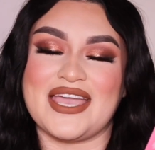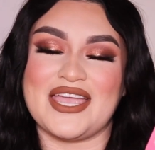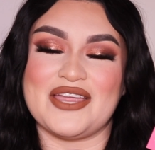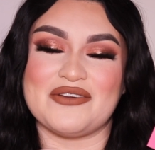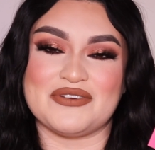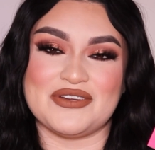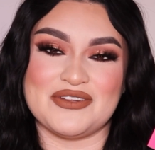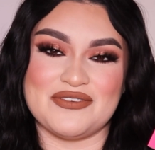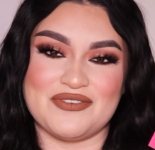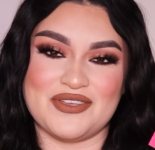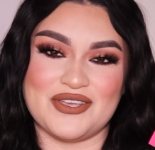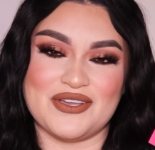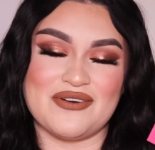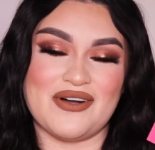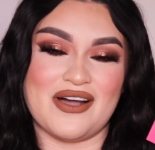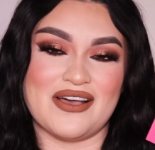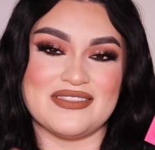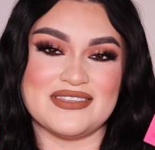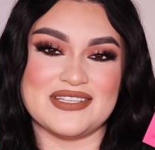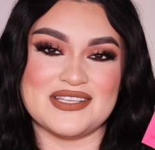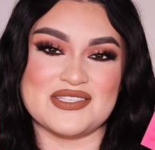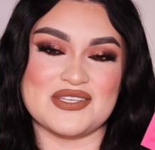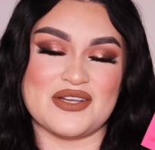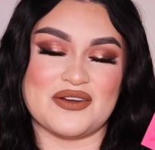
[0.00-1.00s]
a review on
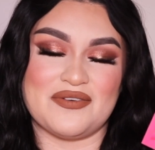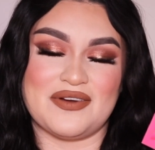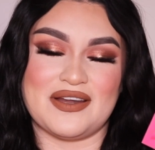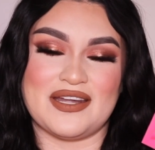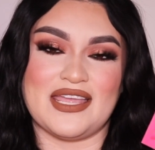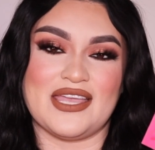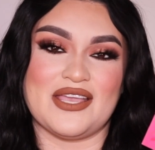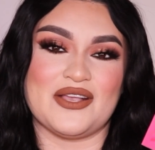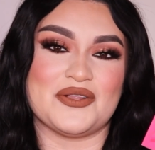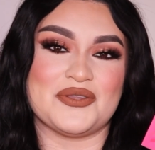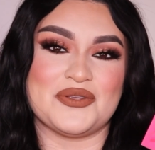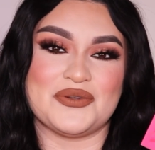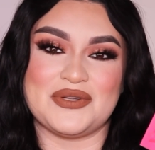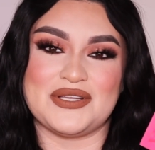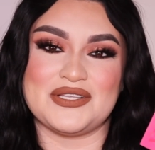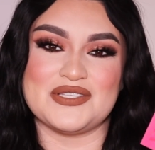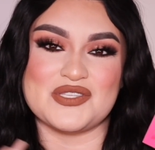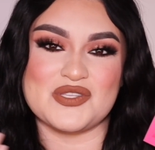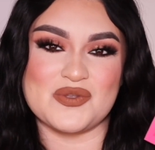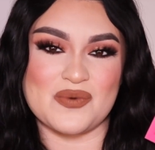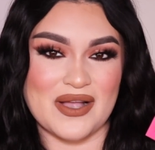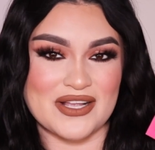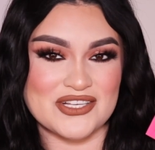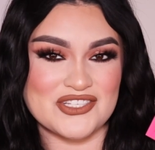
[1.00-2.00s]
this already, including
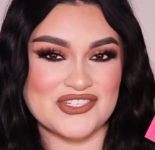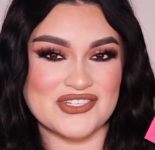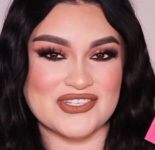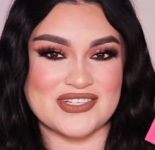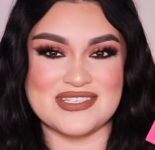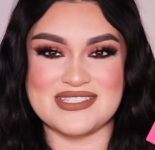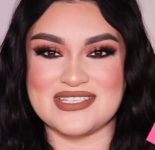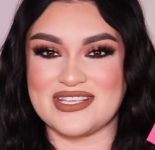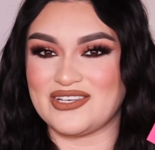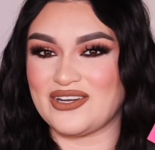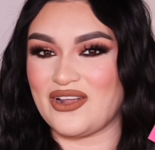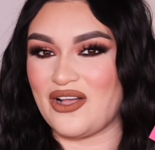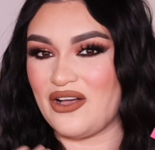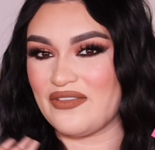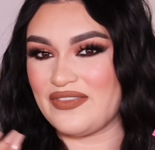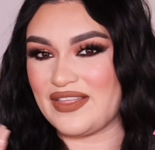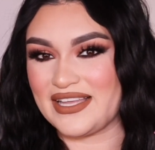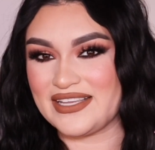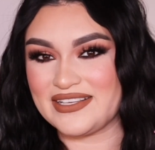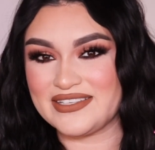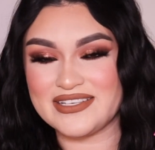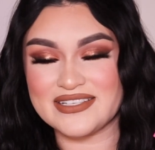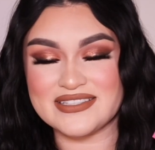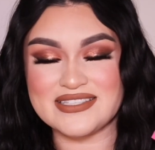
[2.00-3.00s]
swatches and all
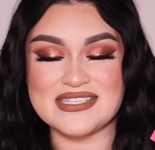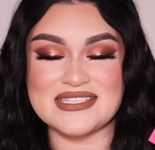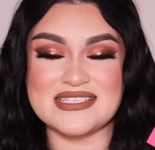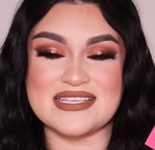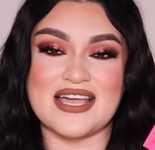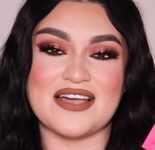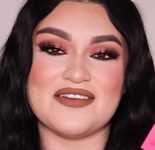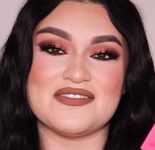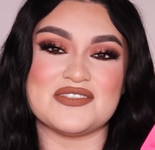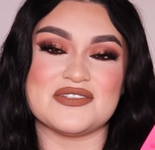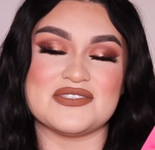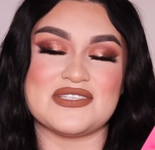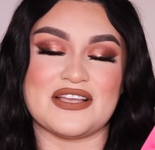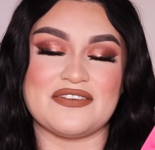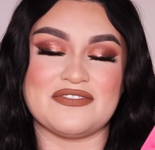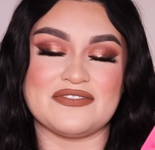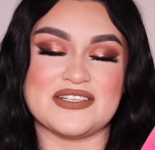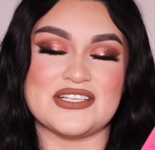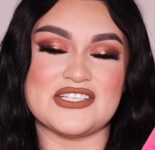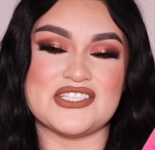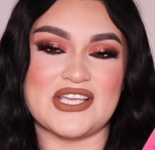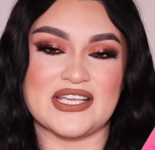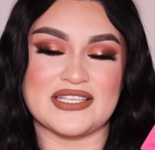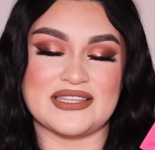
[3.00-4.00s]
that good stuff, so
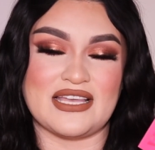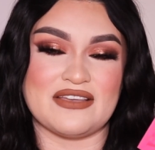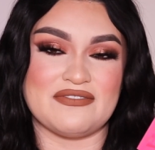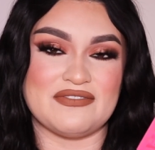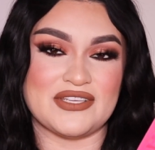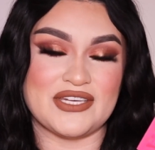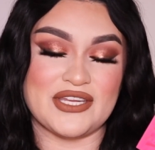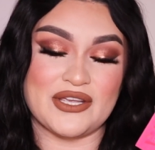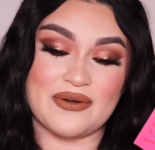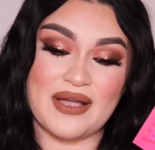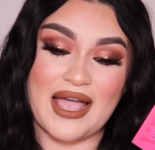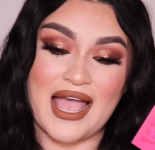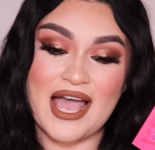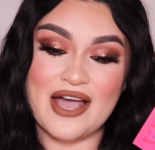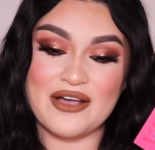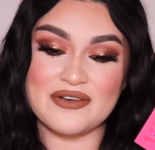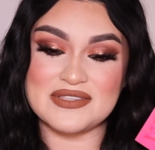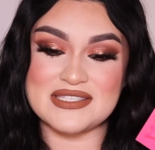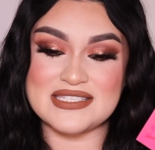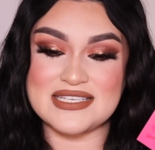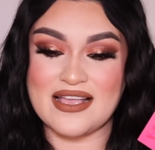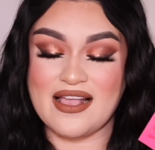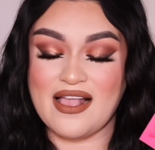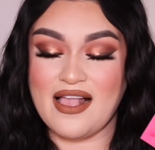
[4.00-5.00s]
definitely check that video
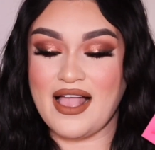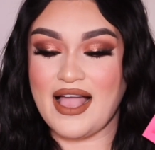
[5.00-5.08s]
out.